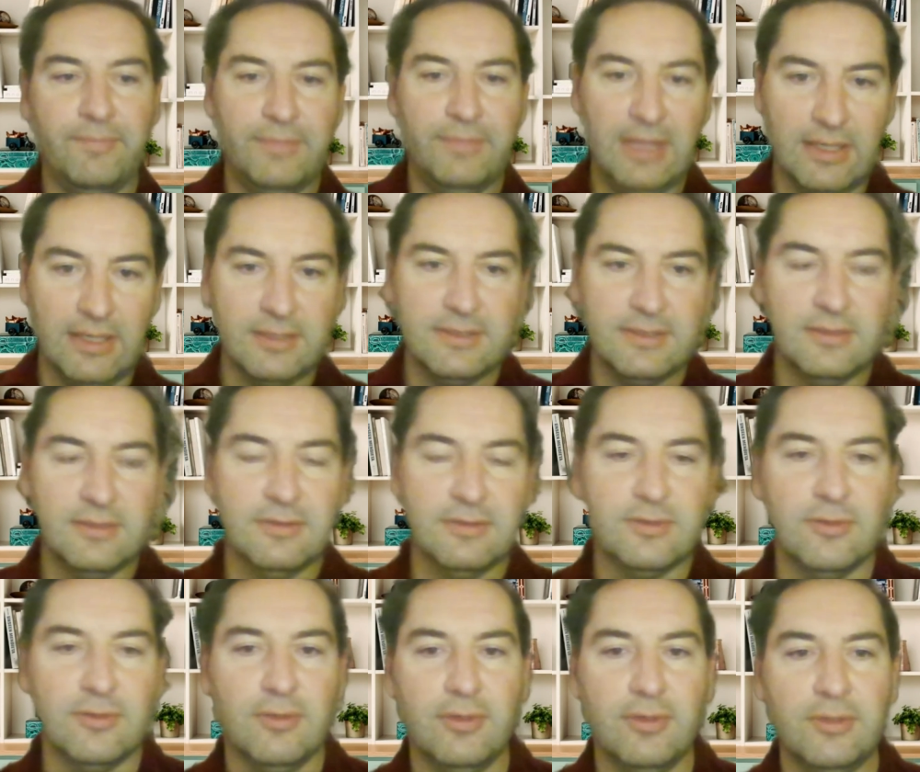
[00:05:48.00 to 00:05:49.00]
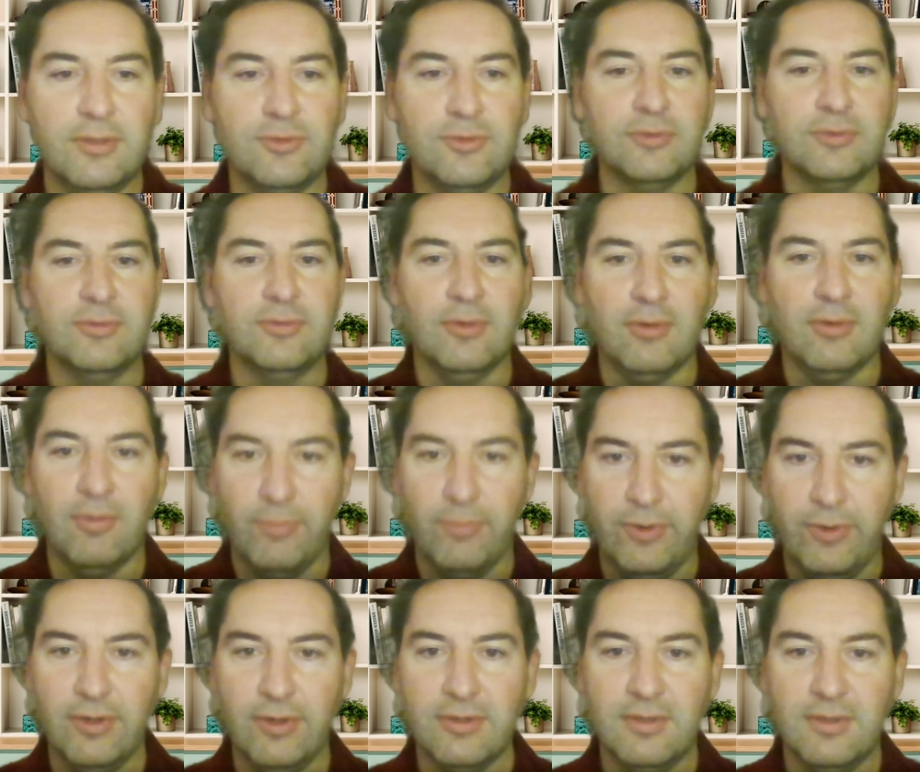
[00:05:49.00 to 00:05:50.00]
Yes. So you should do your
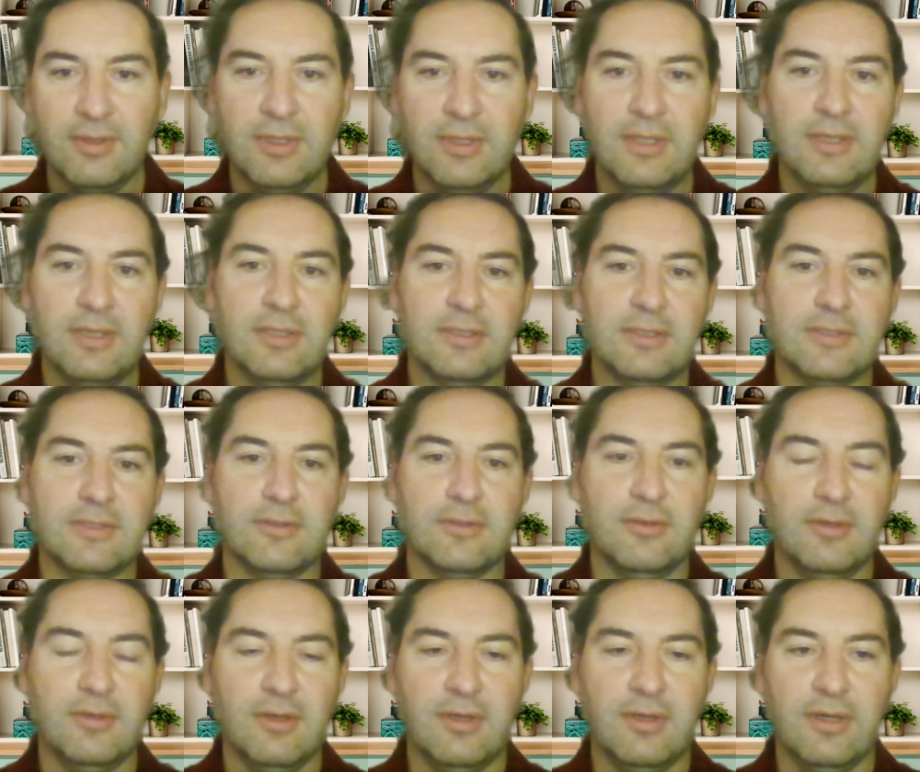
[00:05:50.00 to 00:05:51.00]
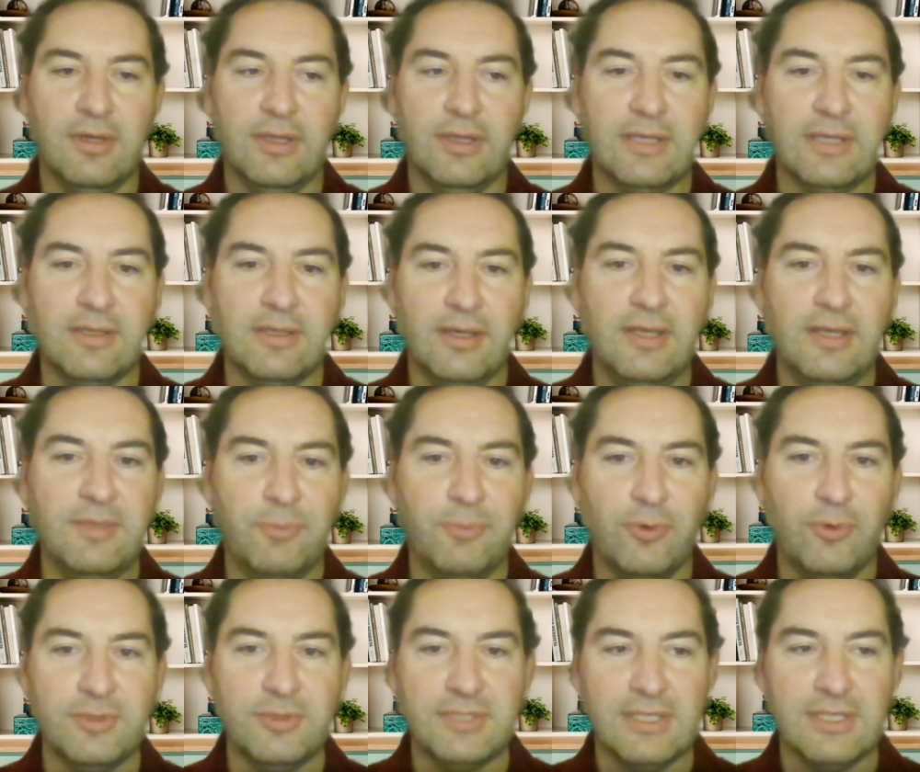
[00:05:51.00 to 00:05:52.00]
homework. So like any
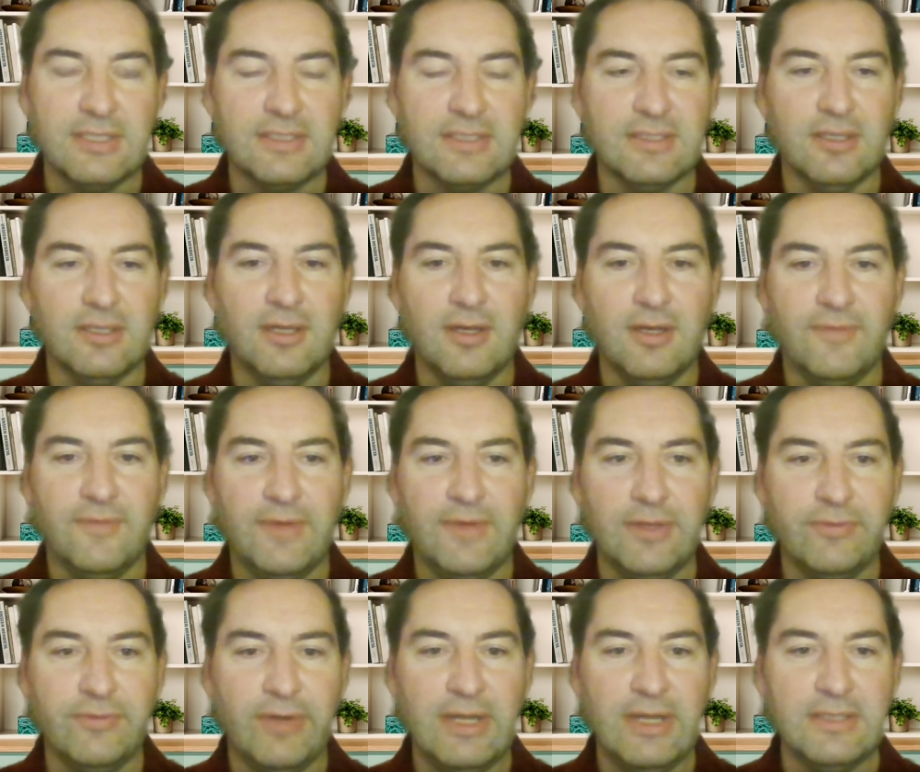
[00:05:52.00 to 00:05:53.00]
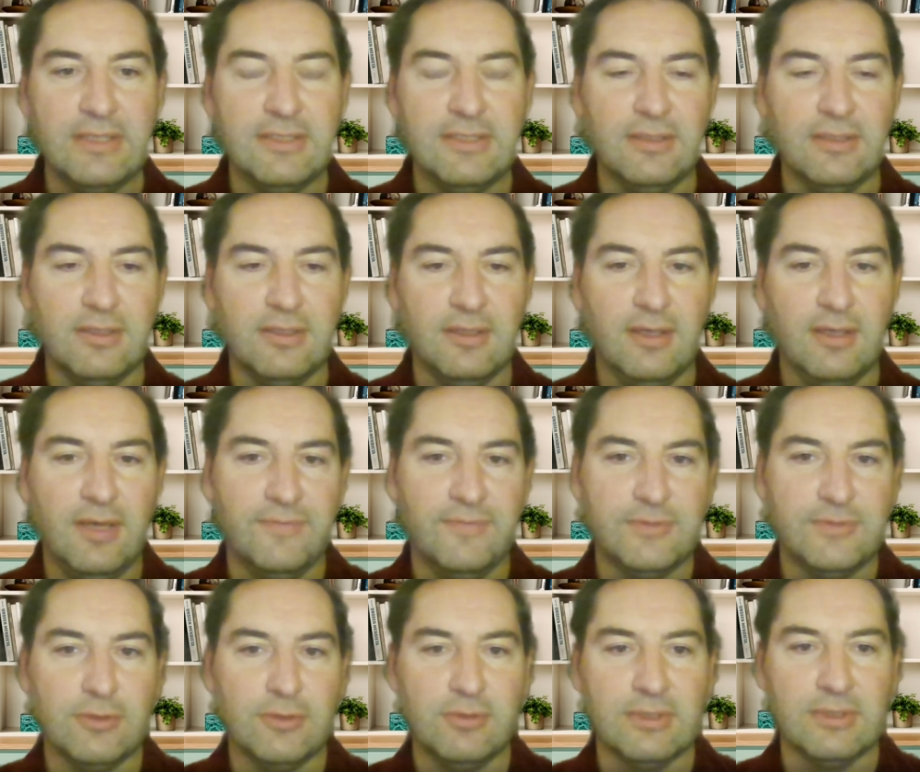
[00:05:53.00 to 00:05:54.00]
process, fundraising have
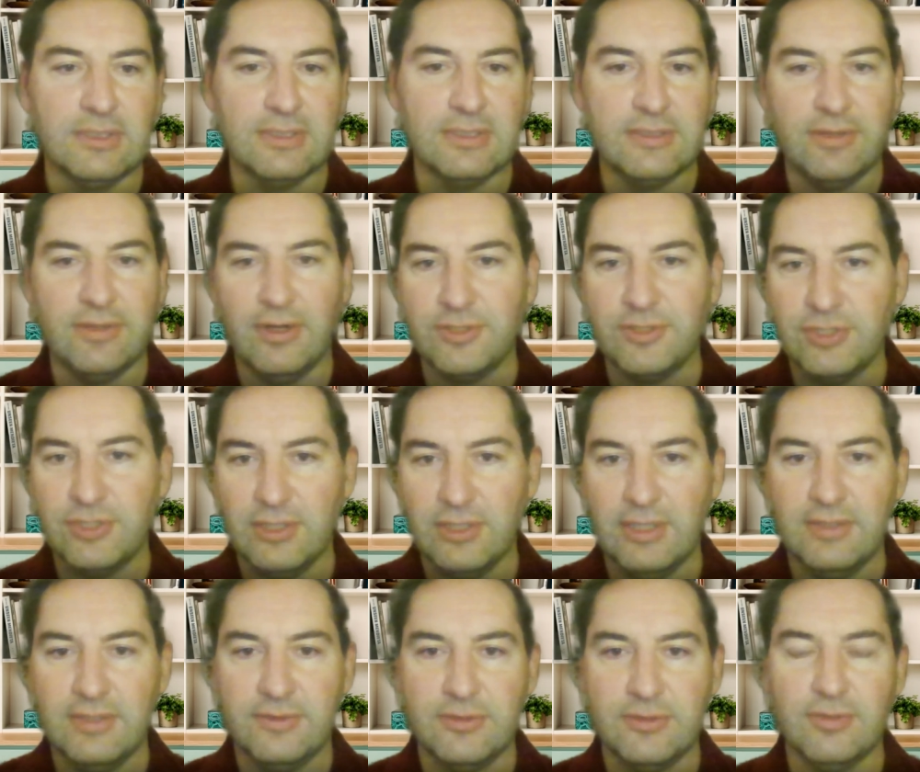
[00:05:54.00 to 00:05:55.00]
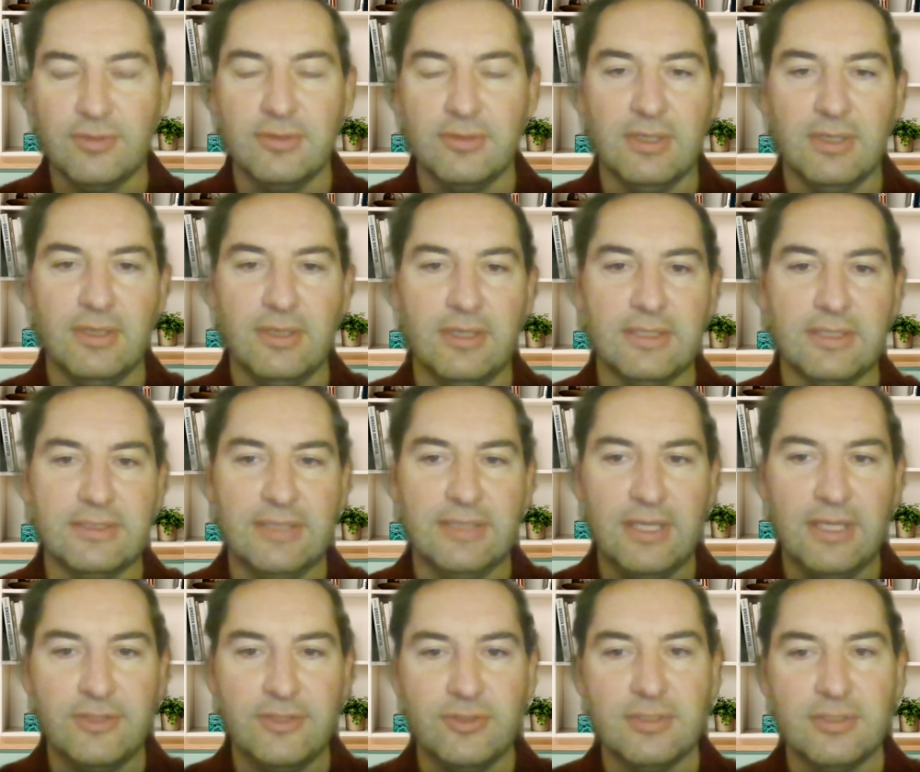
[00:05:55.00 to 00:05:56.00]
certain structure and certain
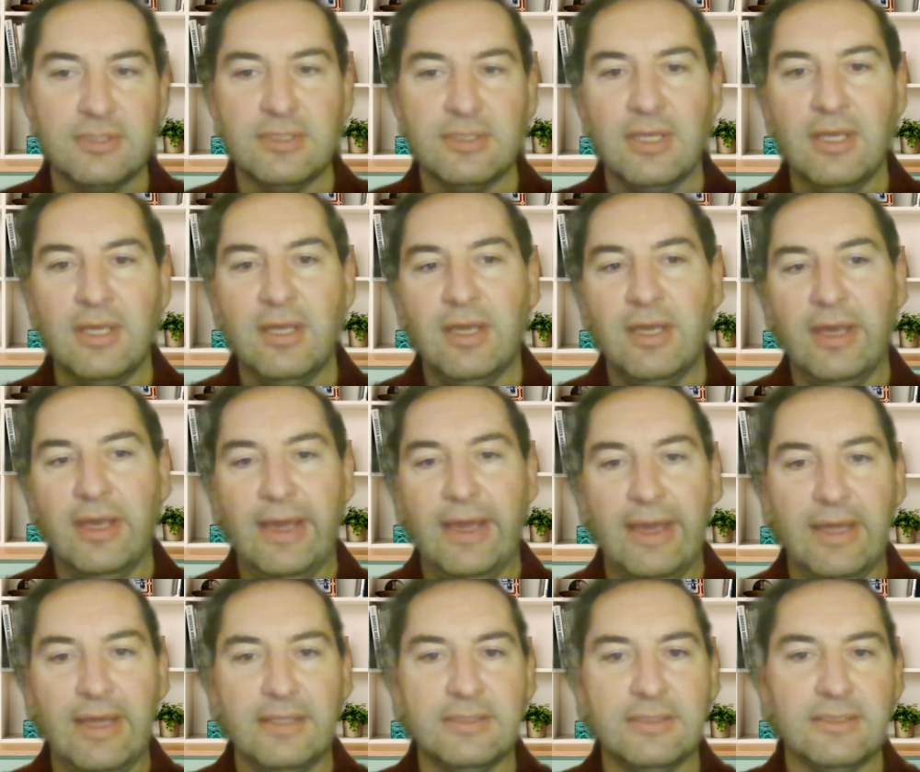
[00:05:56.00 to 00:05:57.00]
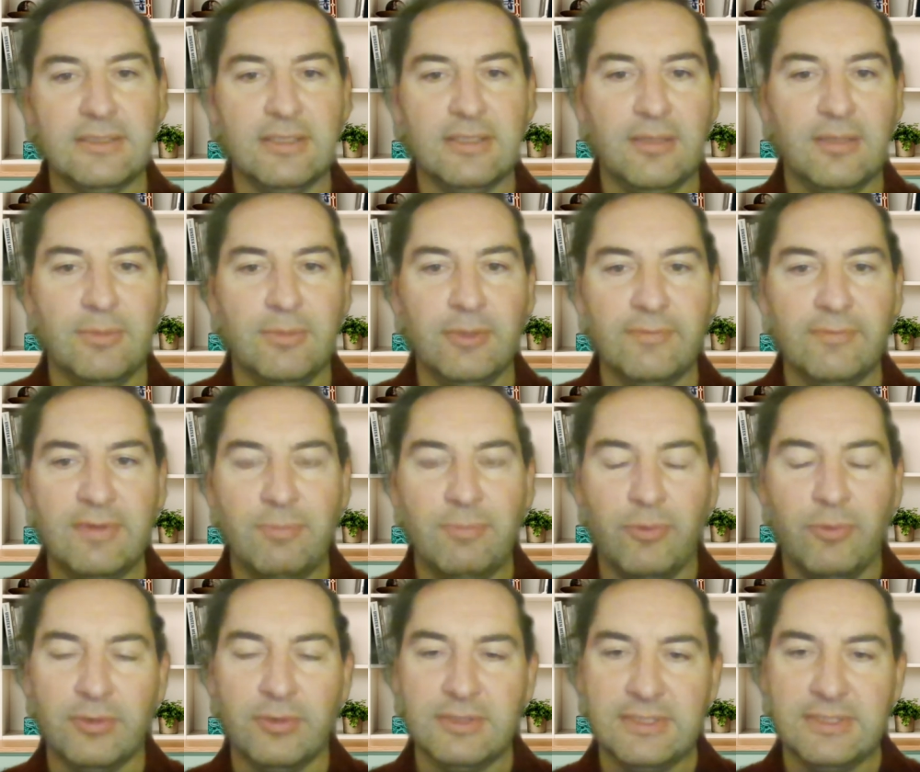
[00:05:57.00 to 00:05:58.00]
stages. And one of the
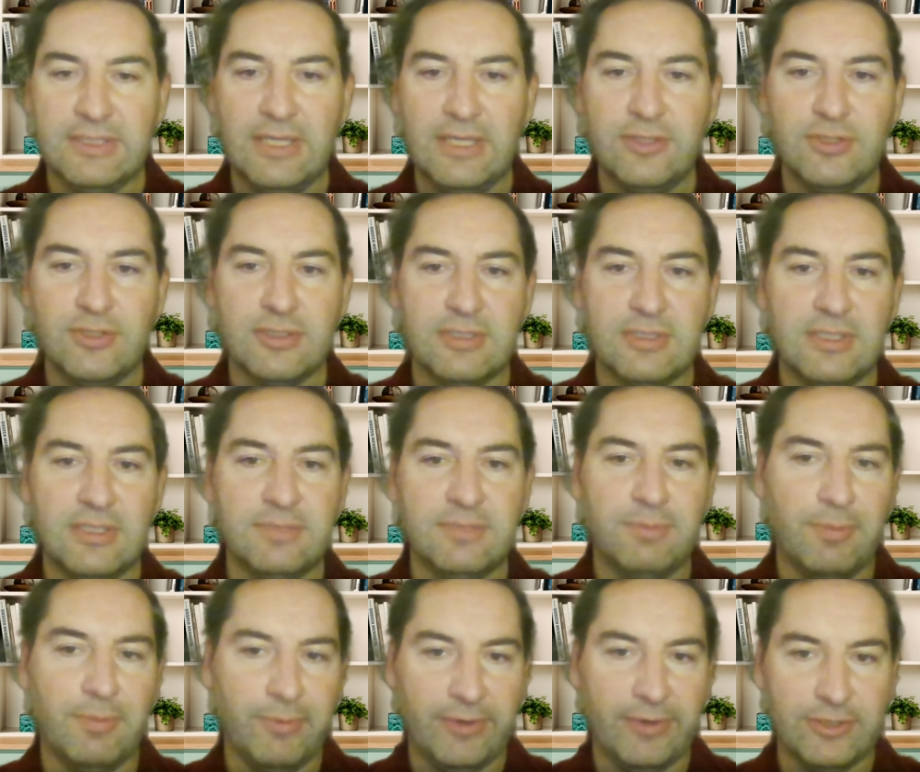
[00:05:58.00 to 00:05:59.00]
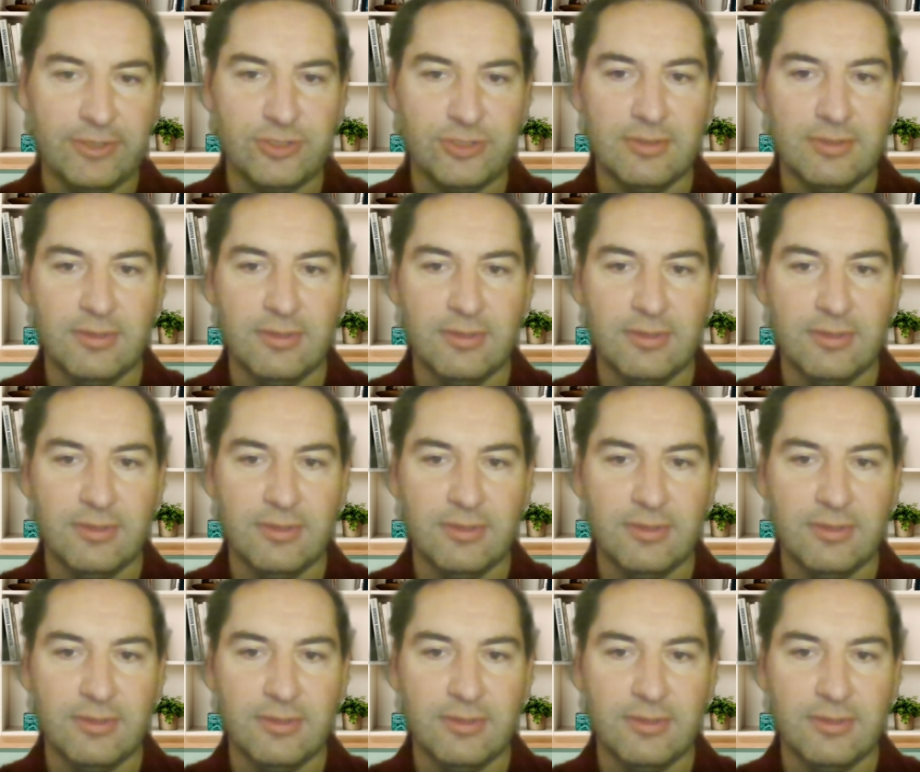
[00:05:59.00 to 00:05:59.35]
important stages is preparation.